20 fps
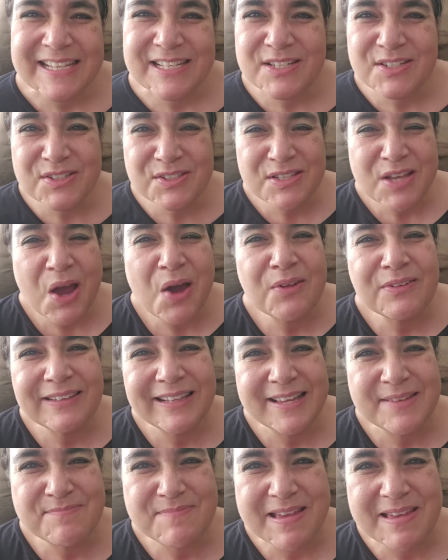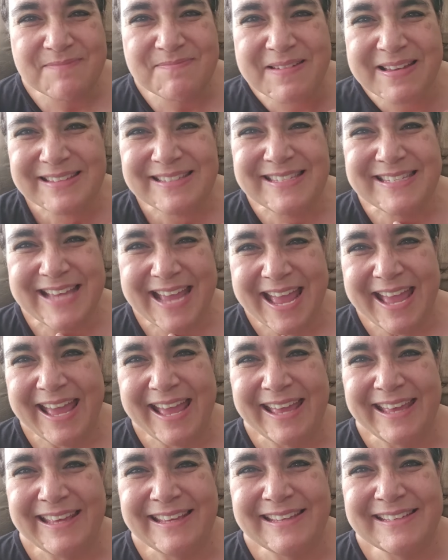and you totally make my
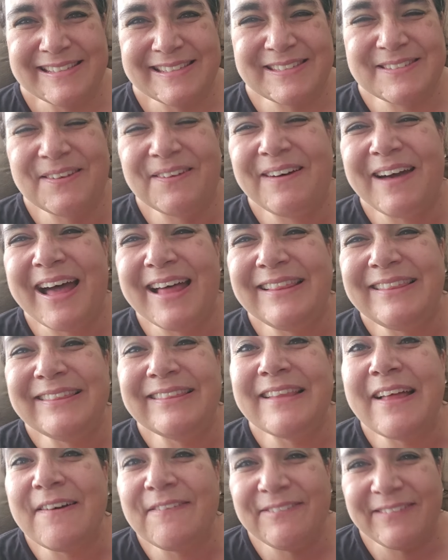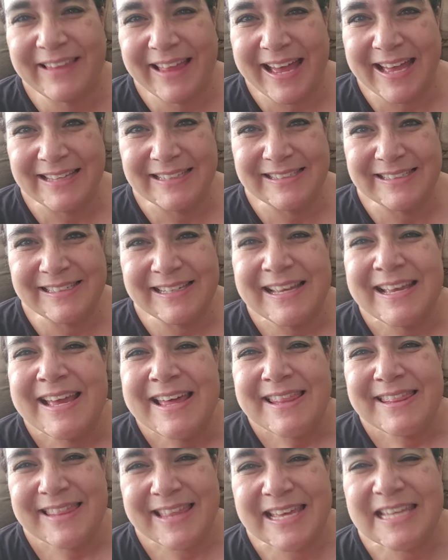day. So I love that.
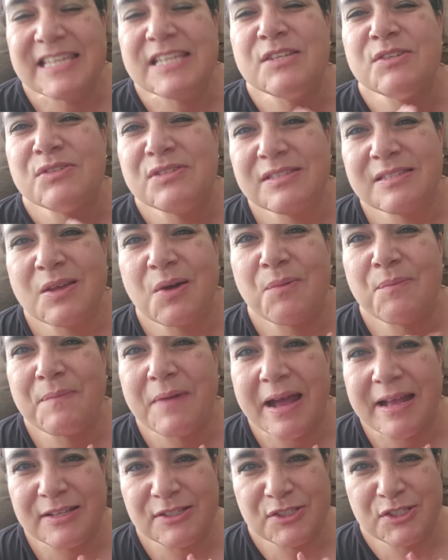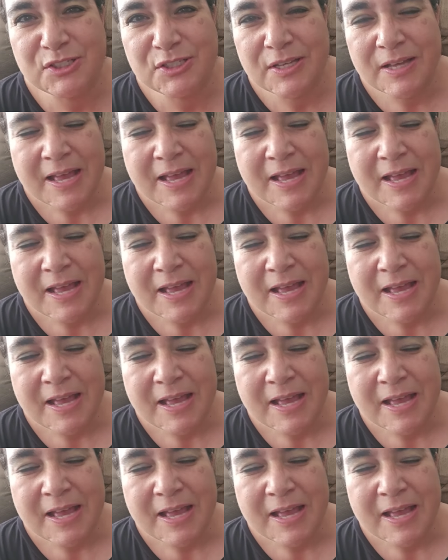Thank you so much.